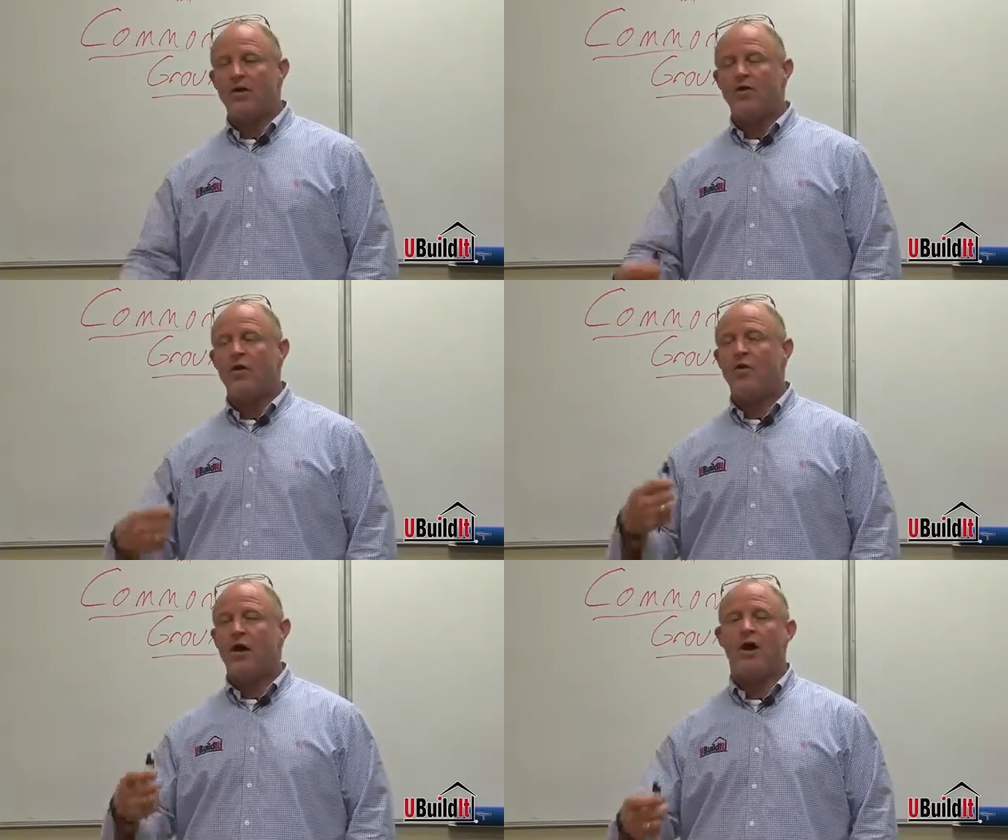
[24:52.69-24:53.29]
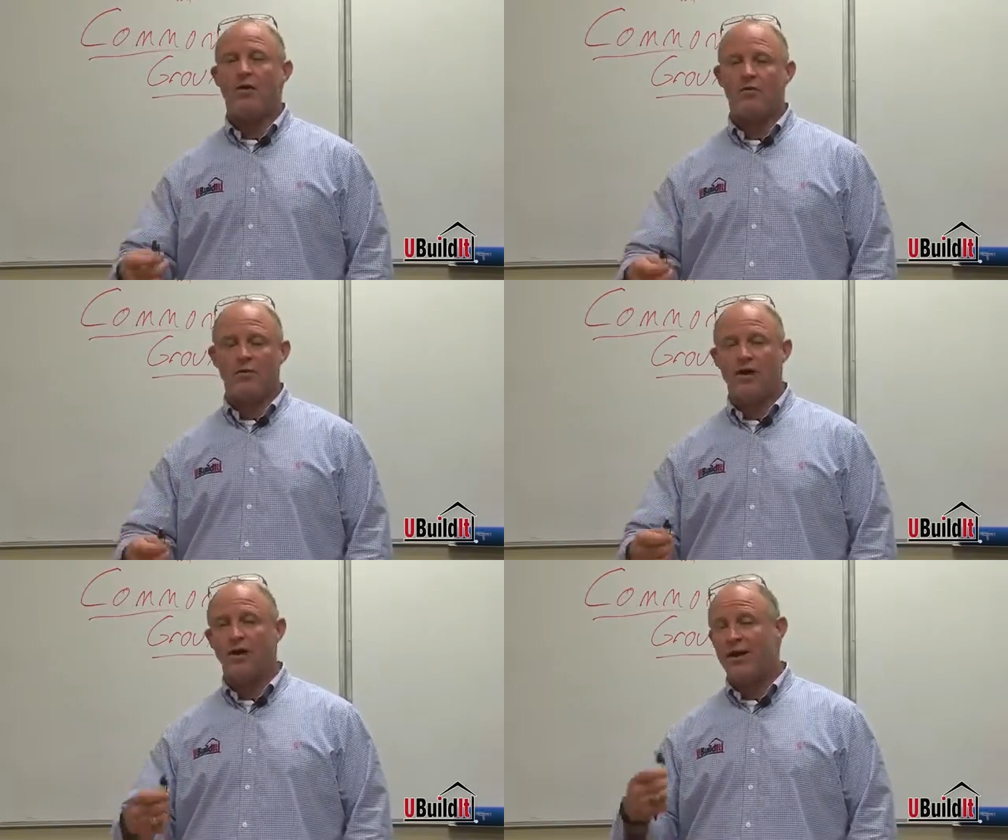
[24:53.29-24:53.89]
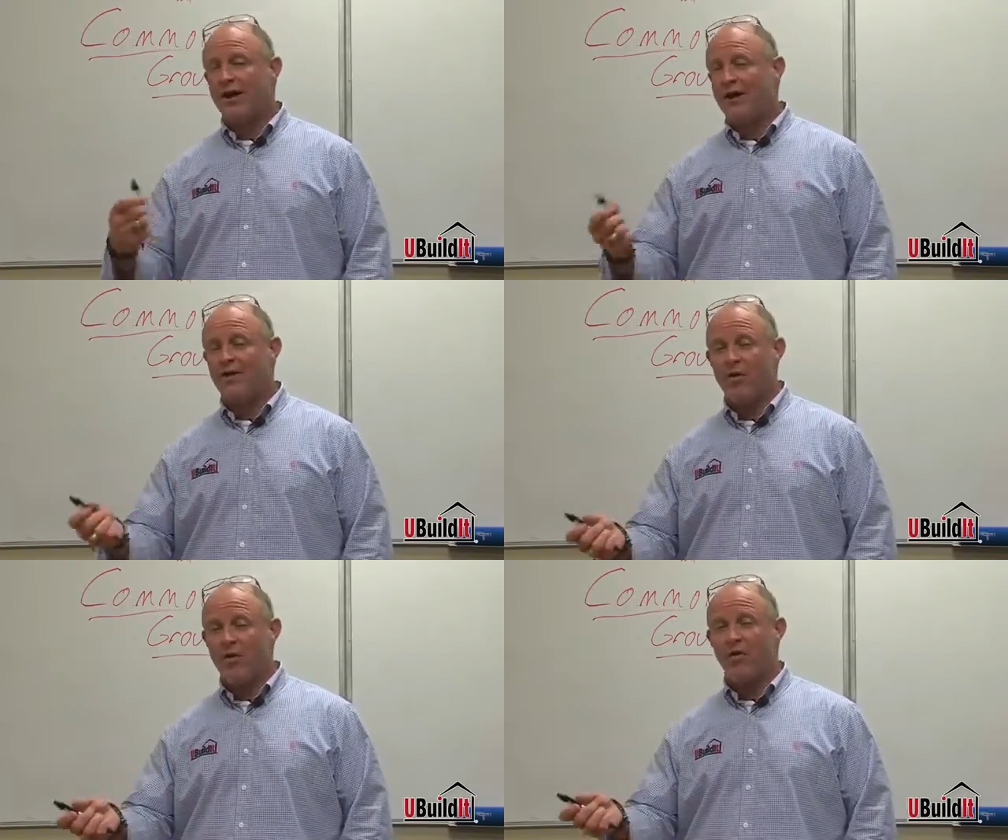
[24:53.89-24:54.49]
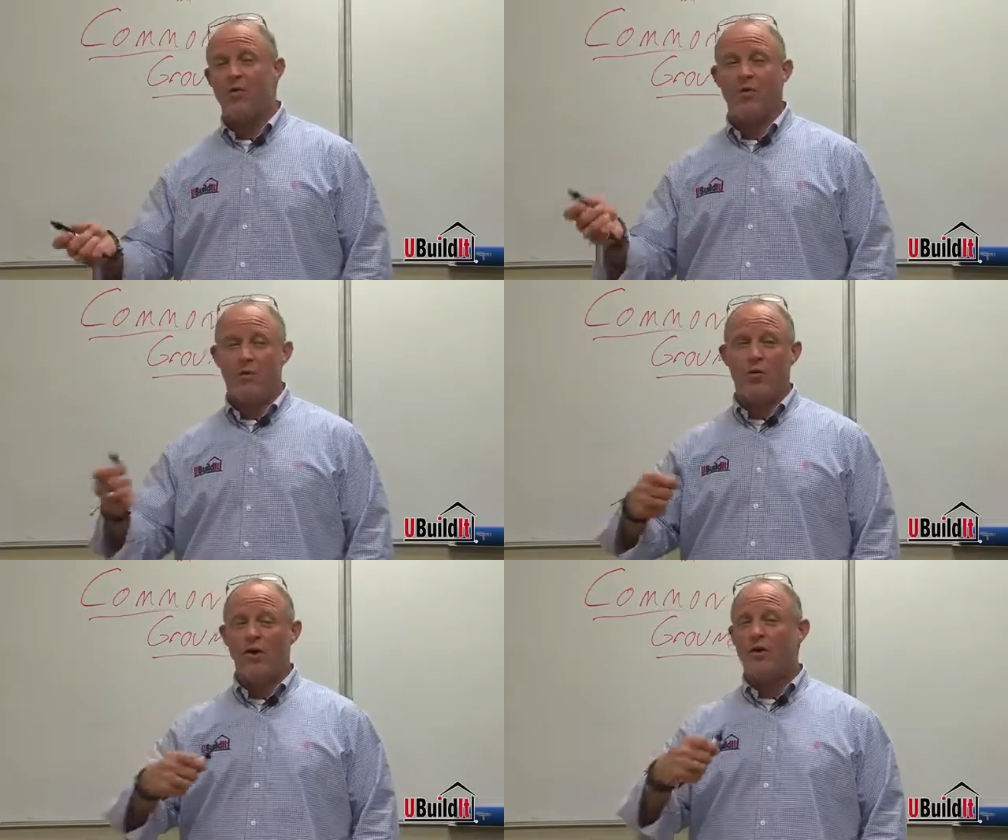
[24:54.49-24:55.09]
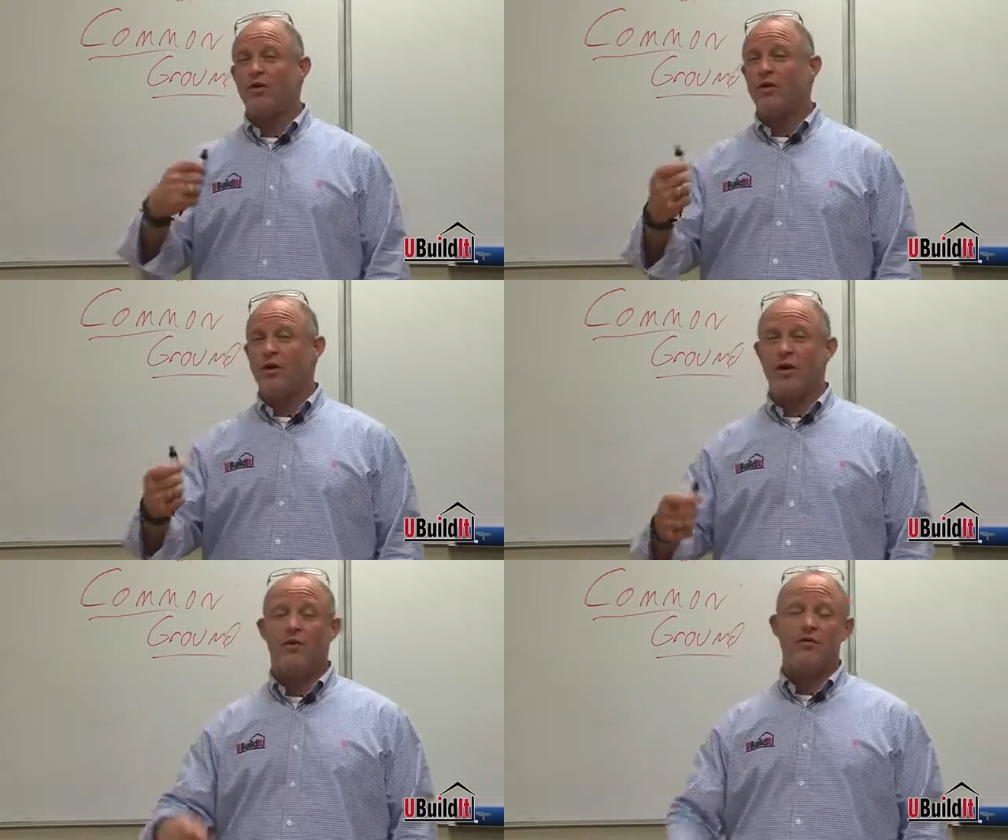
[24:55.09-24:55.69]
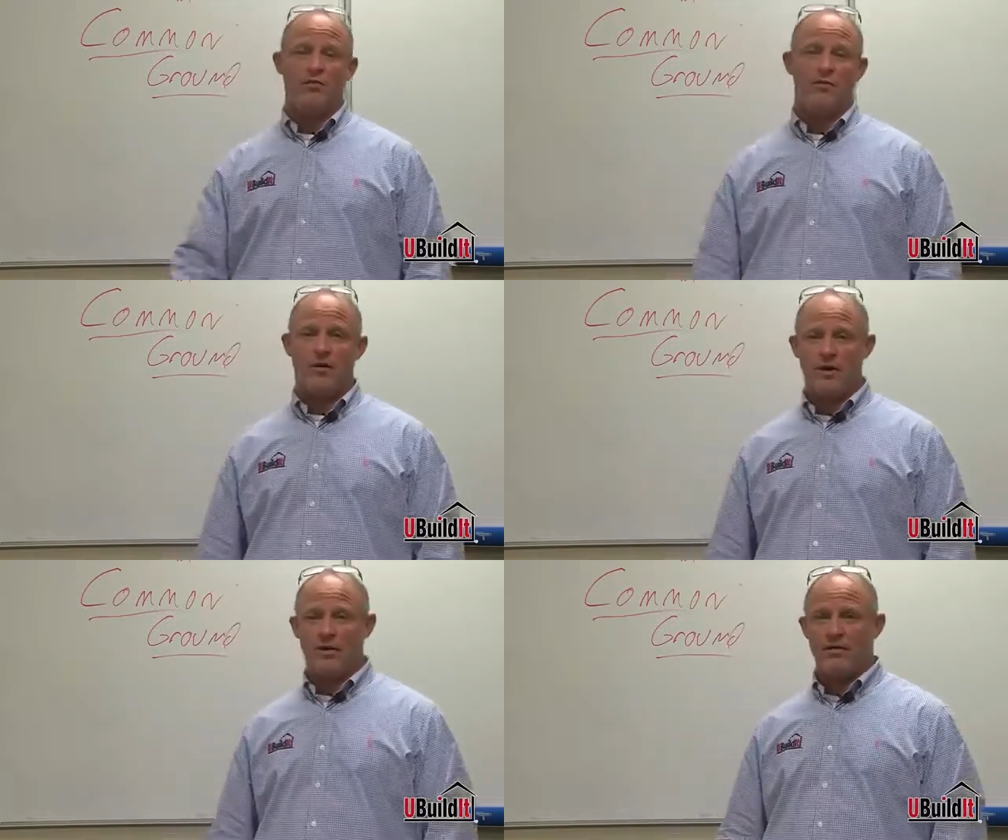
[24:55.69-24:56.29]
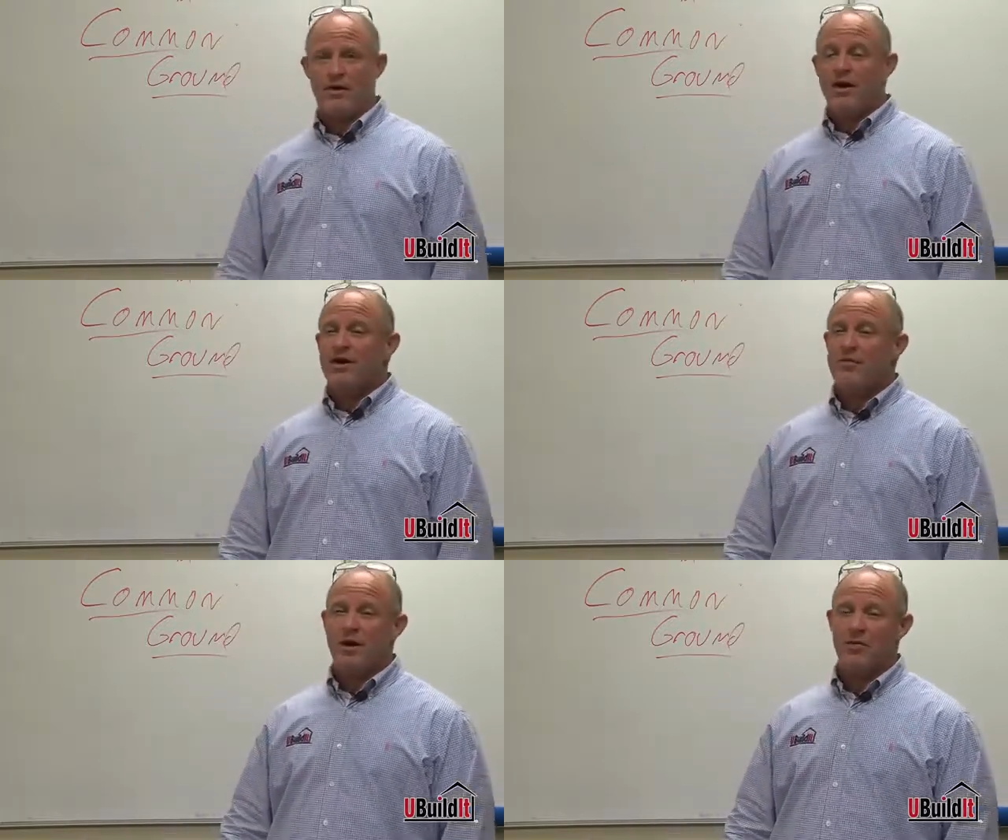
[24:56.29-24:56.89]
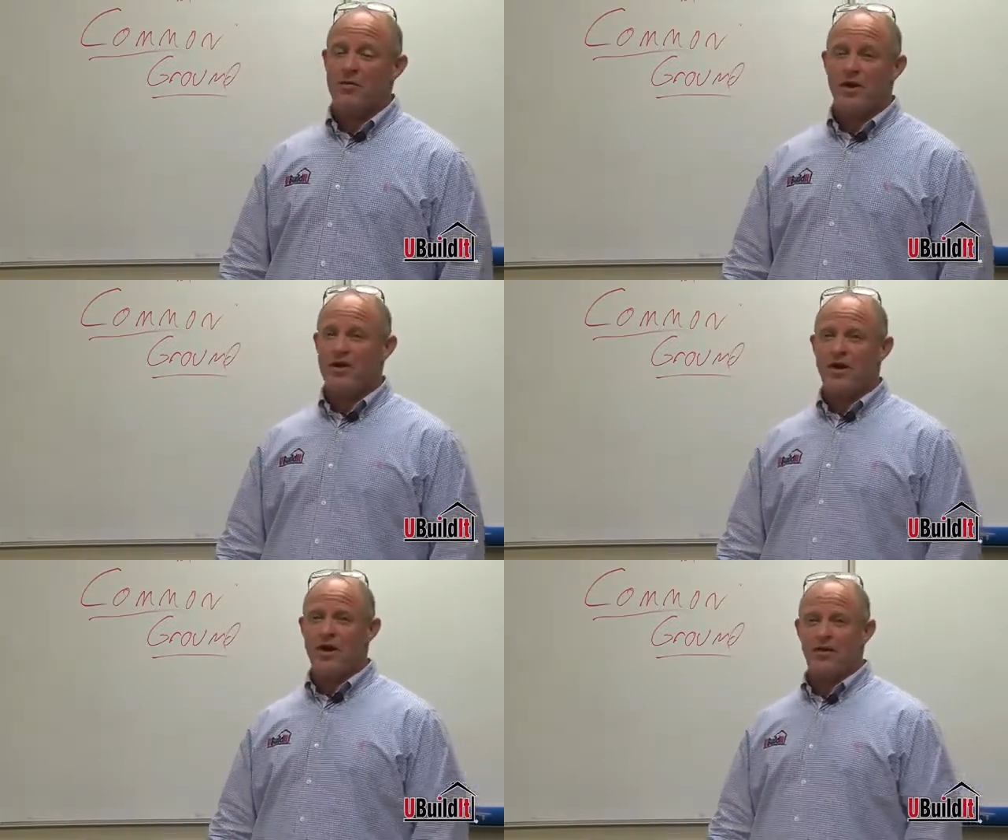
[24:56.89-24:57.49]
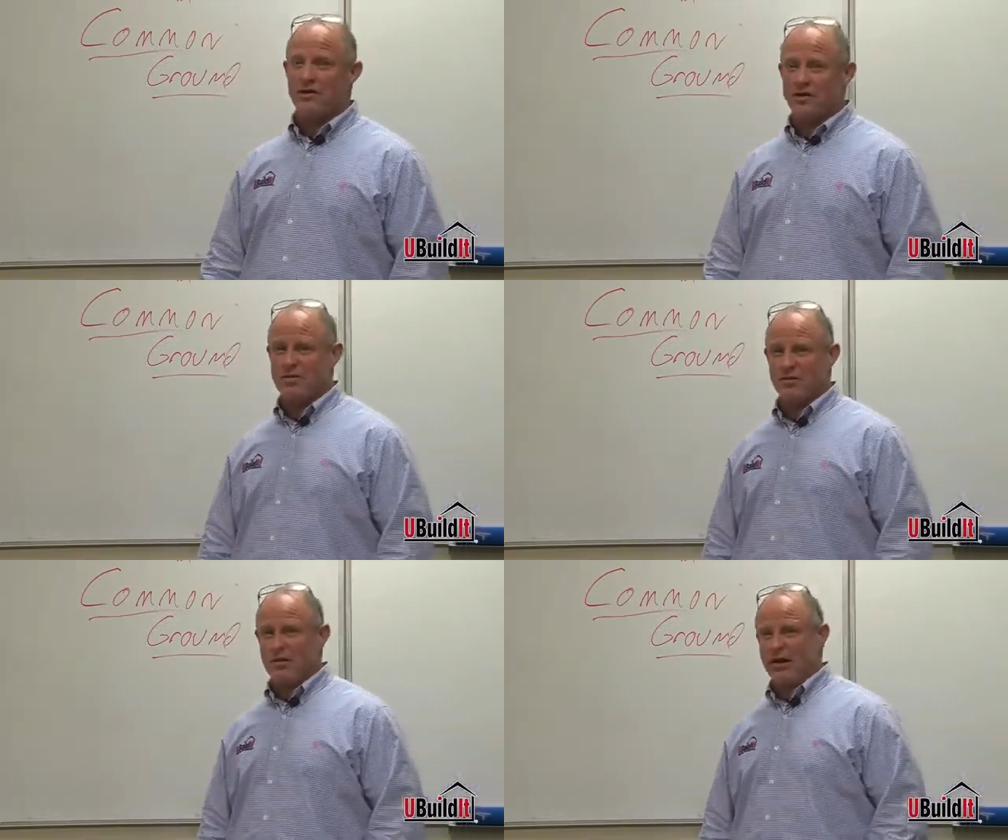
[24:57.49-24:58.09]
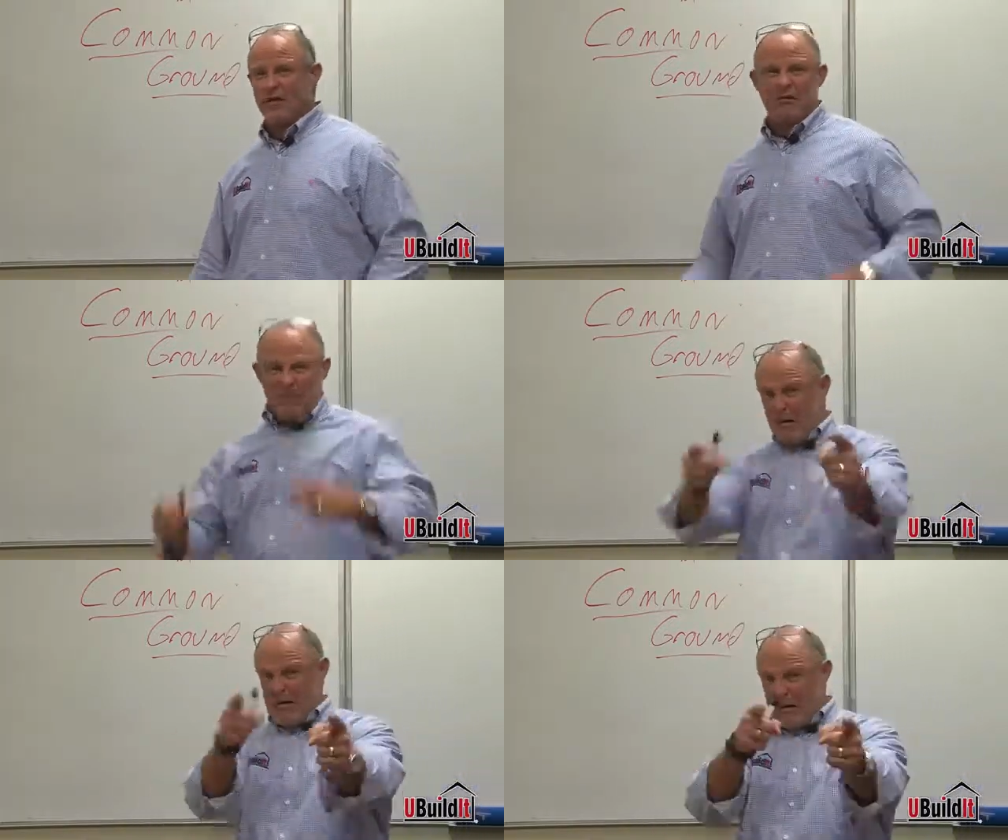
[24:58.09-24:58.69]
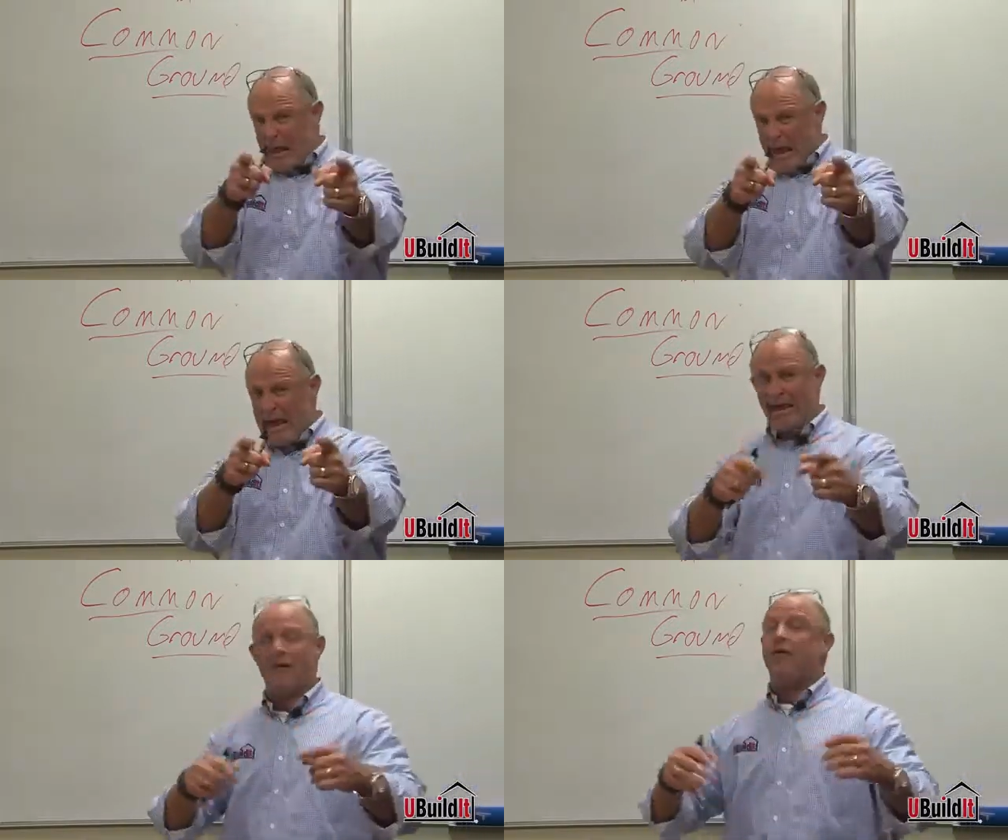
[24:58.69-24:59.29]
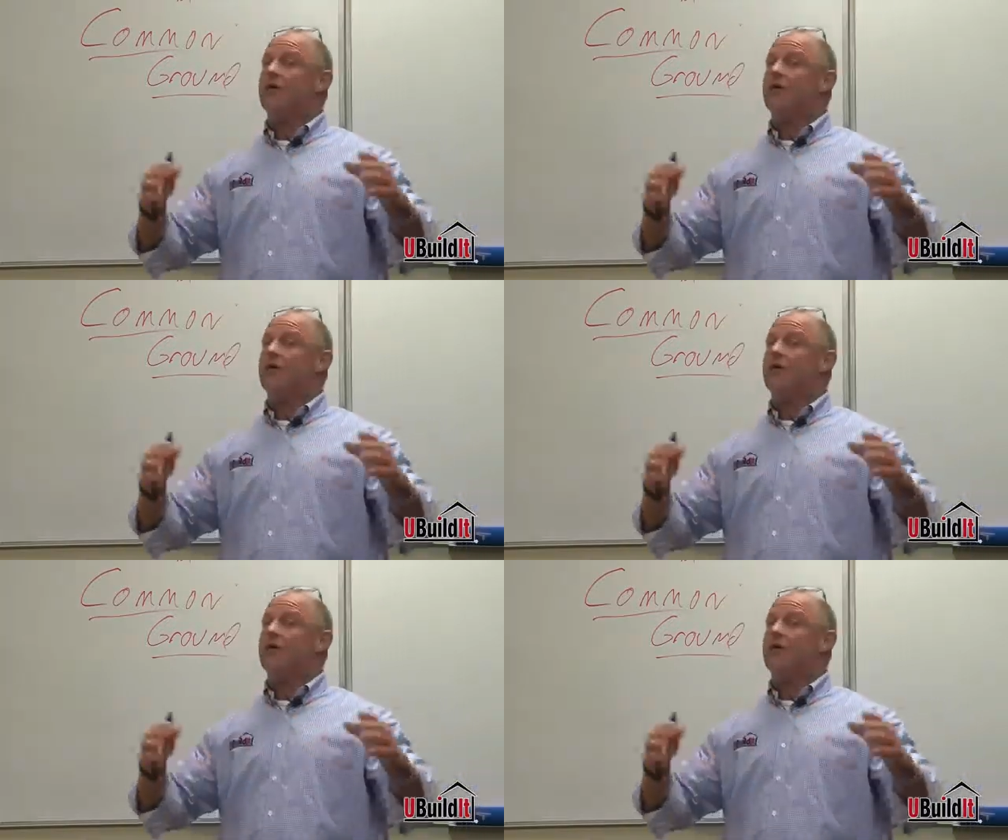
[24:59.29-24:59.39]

Know how to read it and know where to go from there. By the way, you can't look at somebody and go, "You're a liar."